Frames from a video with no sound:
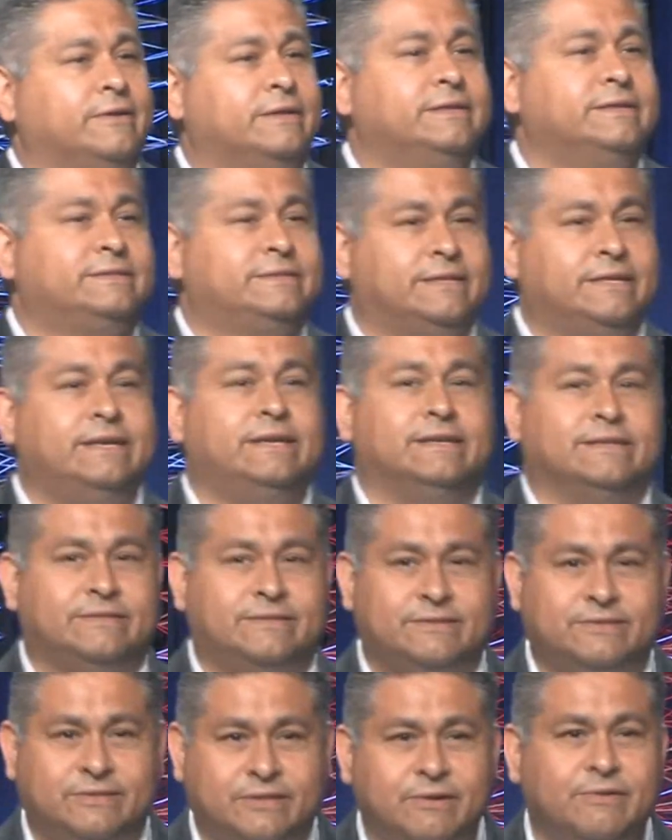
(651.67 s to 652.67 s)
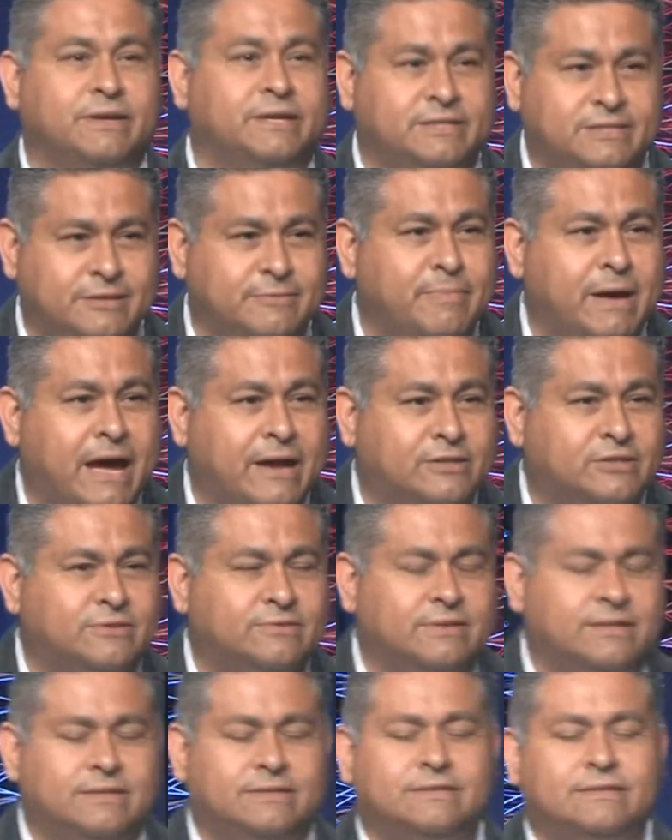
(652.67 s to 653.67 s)
He is serious about
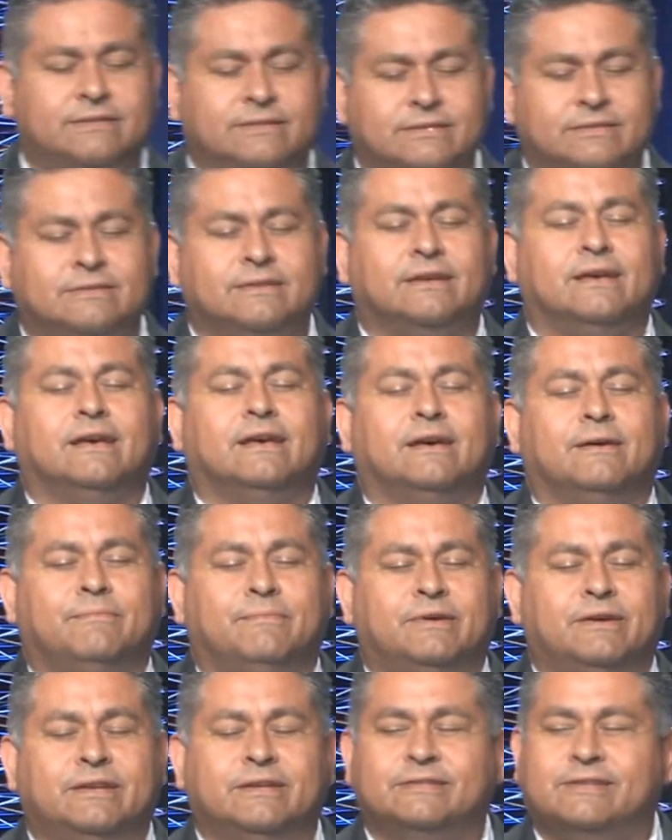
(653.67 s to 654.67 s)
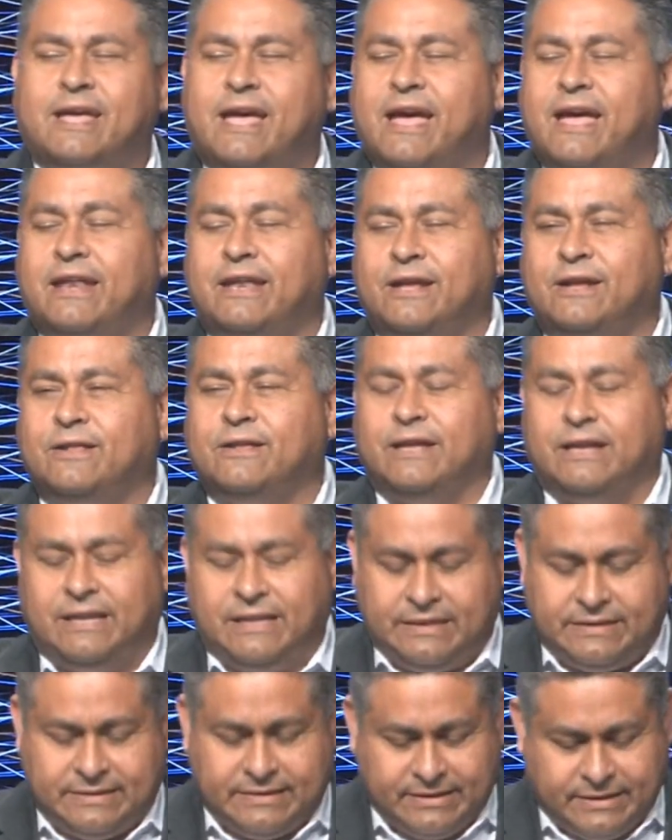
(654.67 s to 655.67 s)
trees." He just put his hand, and
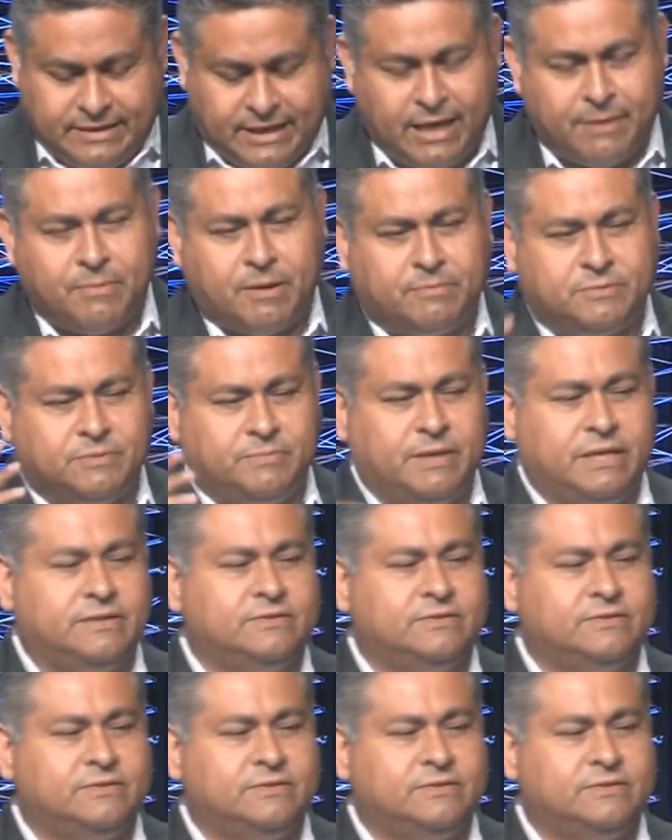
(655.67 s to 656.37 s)
he came up to me.